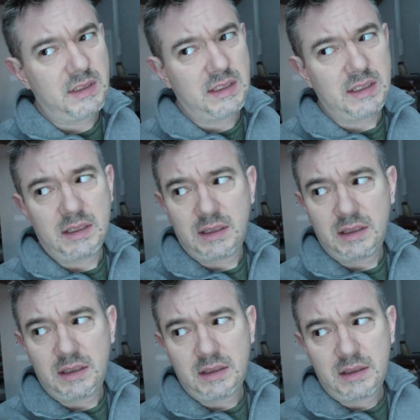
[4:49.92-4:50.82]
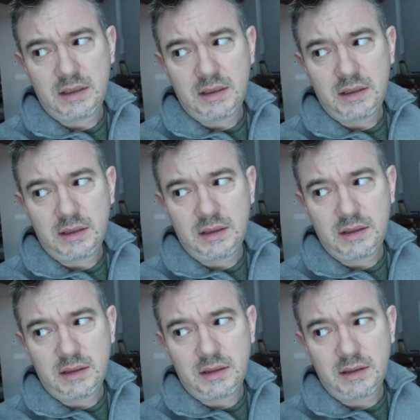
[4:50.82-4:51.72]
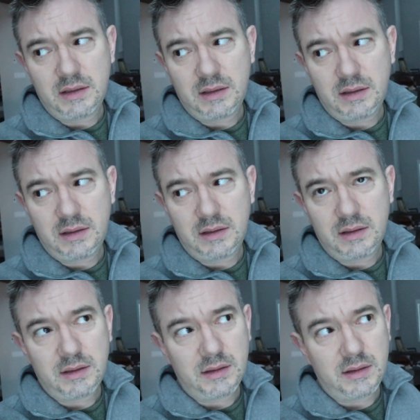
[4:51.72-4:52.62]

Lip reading: No one is speaking in this clip.